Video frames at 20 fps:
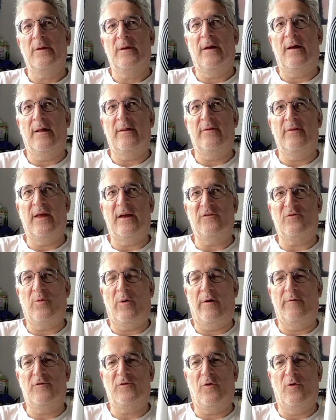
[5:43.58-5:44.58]
and that's
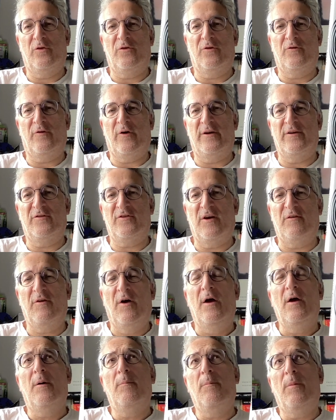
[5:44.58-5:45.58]
why it was called the divided self
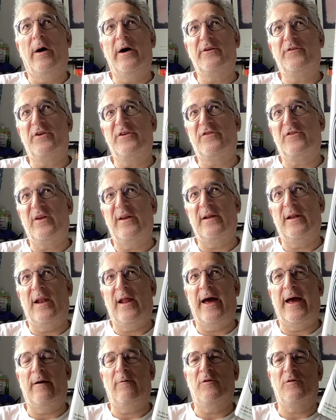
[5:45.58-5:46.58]
my interest in
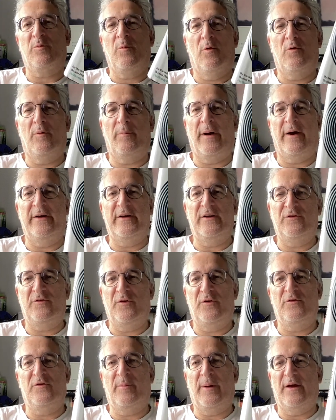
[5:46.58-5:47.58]
laing was more about his
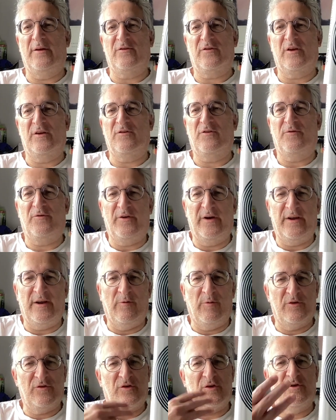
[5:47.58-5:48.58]
views about schizophrenia
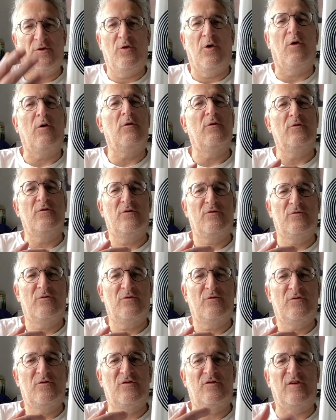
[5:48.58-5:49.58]
which are not
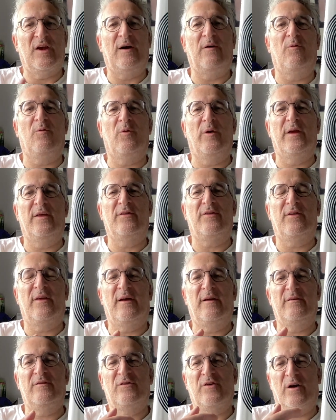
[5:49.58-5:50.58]
dealt with
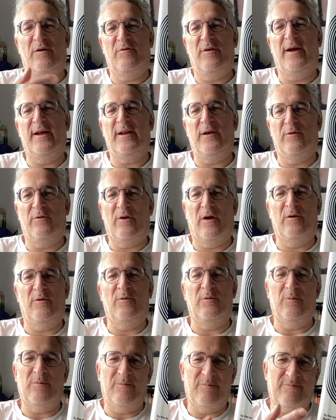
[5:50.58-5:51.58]
directly
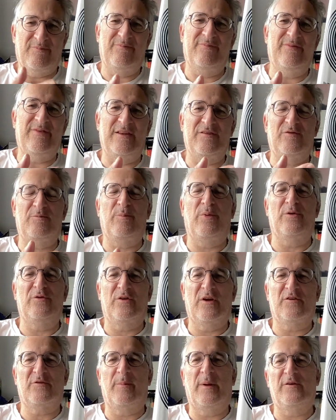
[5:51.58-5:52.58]
although this book
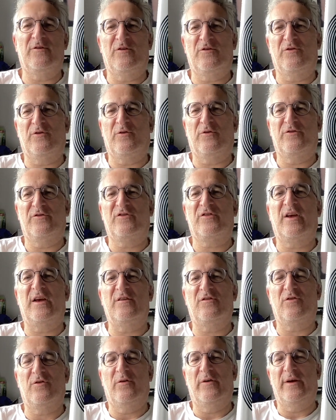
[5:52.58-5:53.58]
does mention sort of
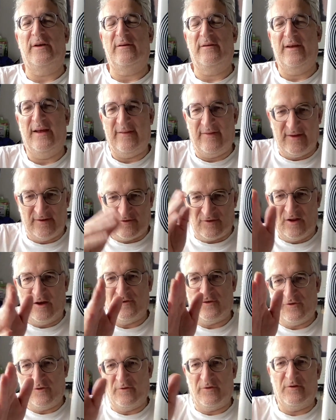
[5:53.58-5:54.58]
schizoid in this
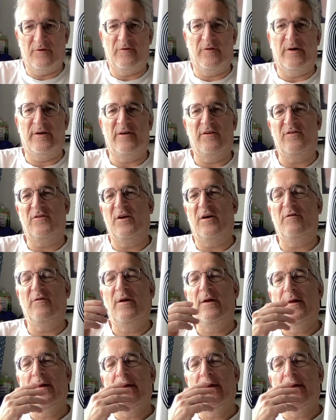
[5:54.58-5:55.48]
notion of the divided self.